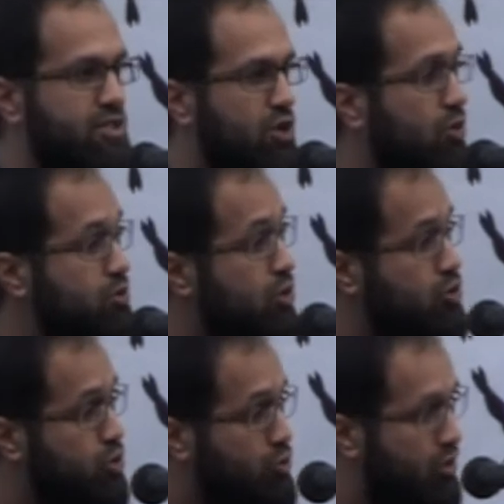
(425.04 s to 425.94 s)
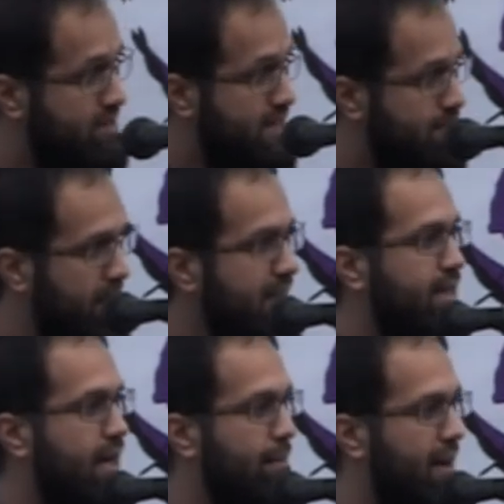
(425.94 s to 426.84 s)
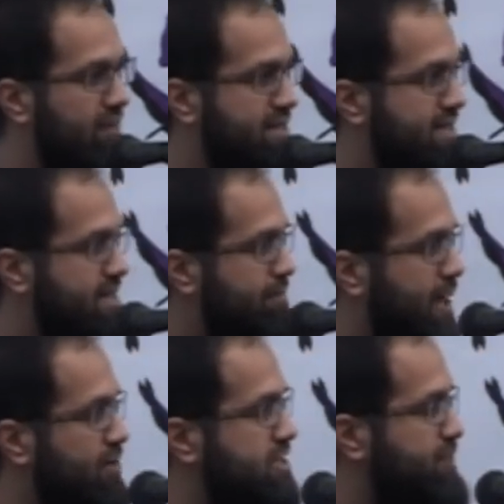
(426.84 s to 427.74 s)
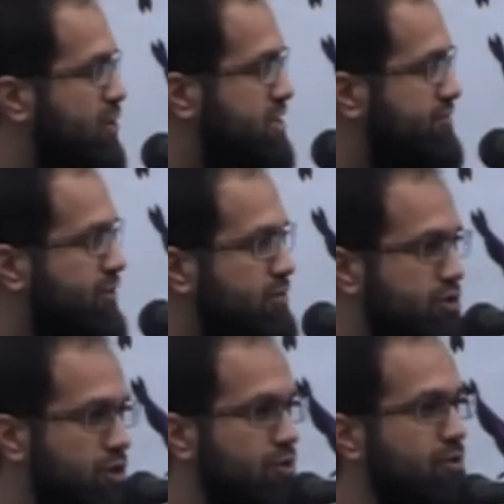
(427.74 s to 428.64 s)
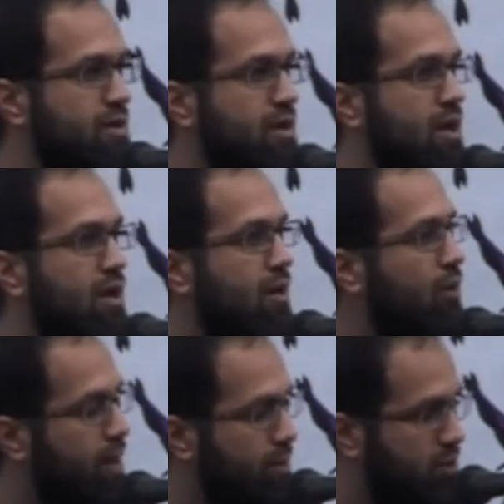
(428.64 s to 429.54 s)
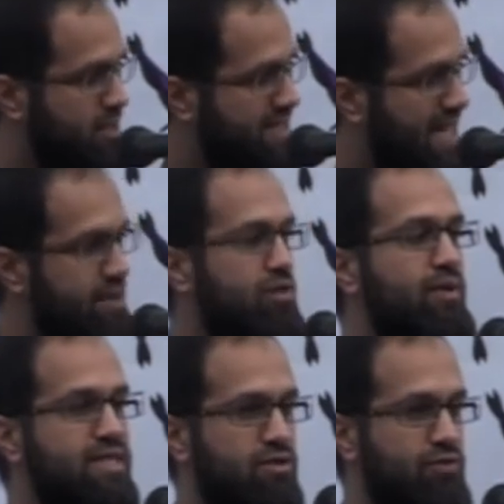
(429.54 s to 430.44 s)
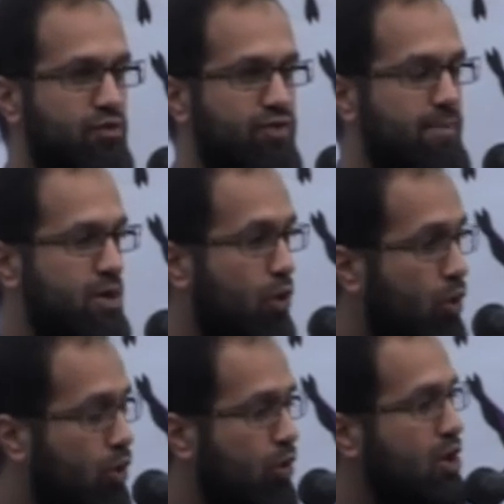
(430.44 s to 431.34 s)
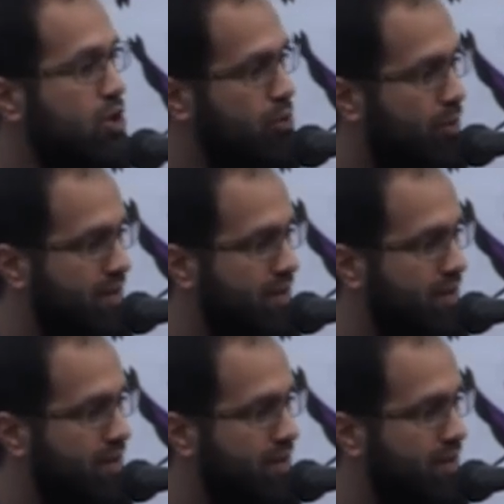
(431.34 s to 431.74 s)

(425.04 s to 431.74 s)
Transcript: are told, do not speak about this disappearance, because if you do, we will detain the rest of your family, or you